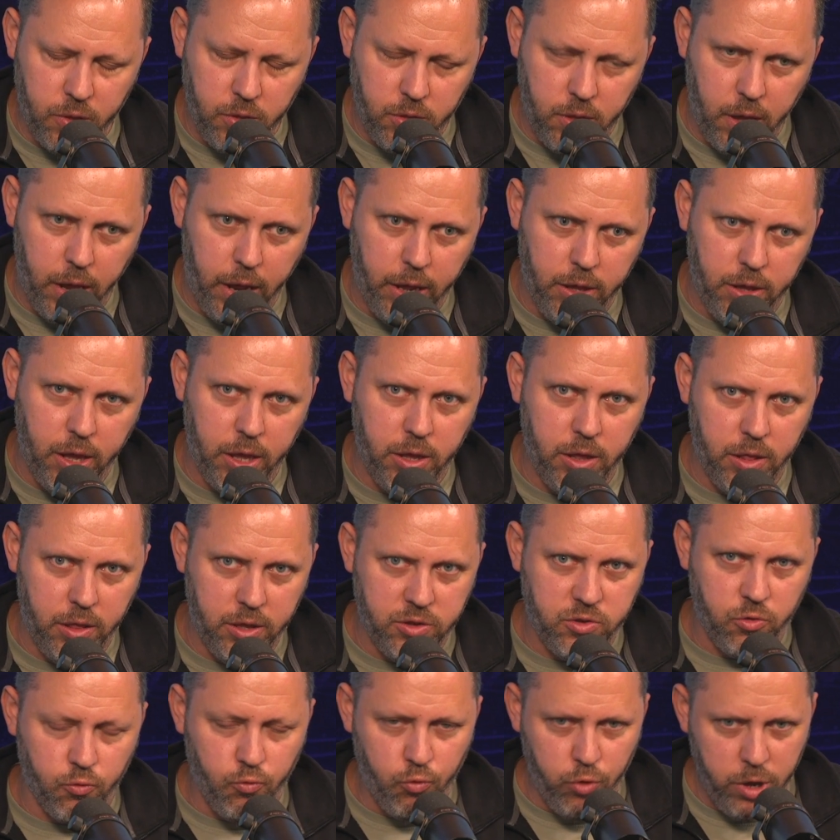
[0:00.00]
it's
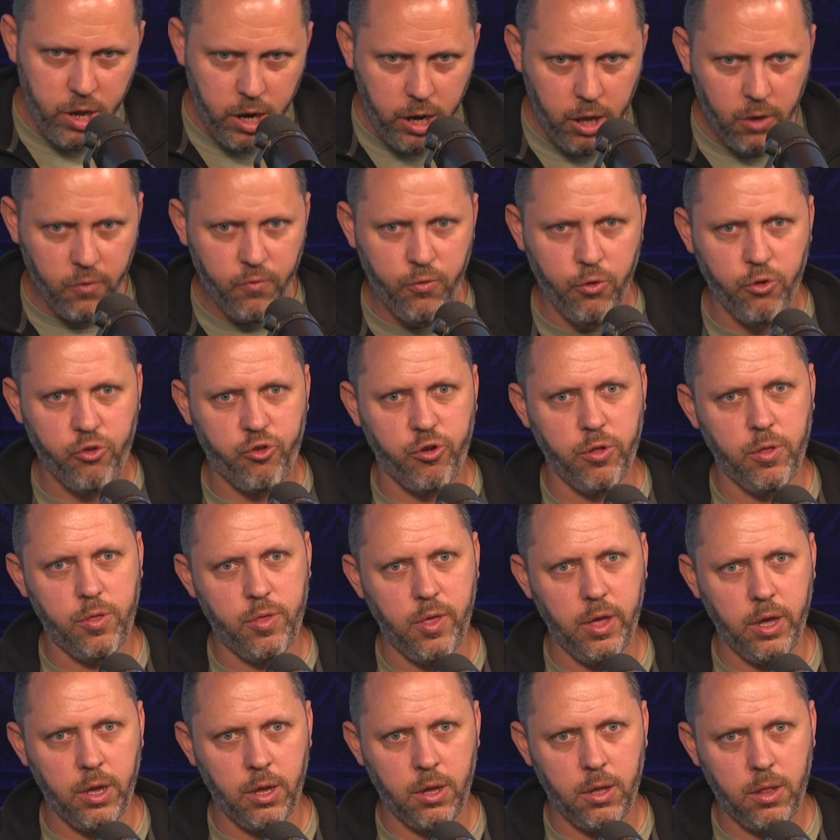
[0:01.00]
a really unfortunate
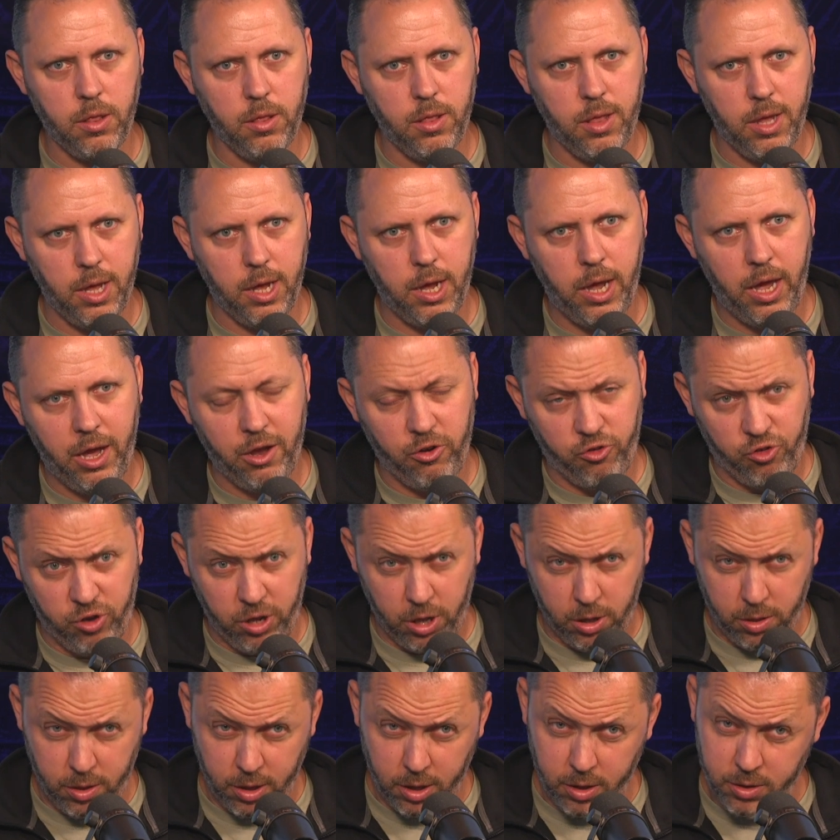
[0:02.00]
thing that actually I
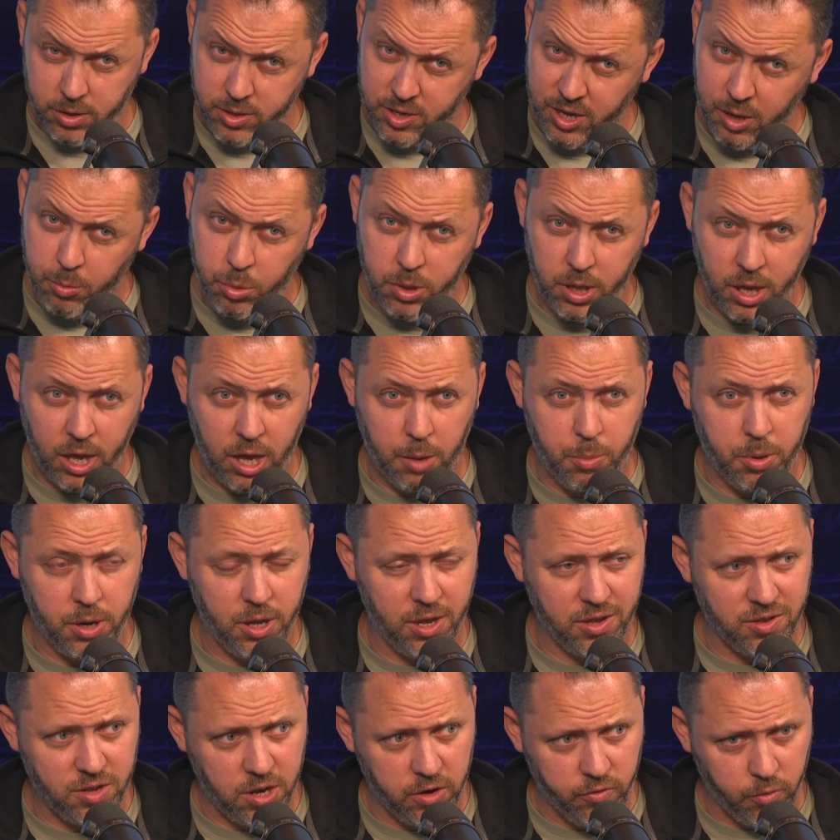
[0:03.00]
think the same thing happened
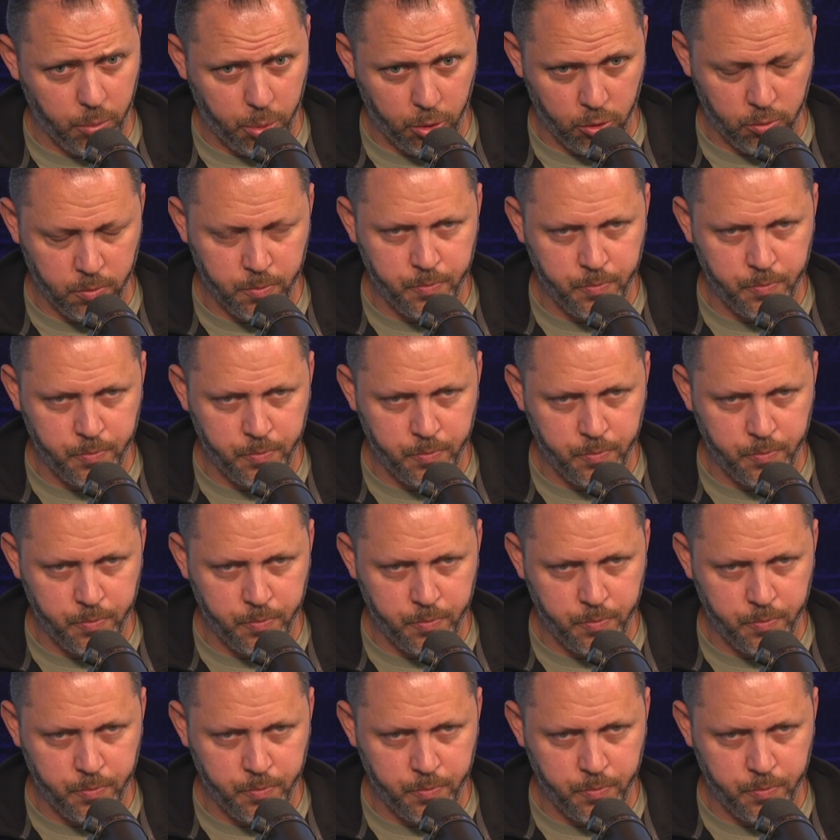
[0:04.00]
against Liverpool.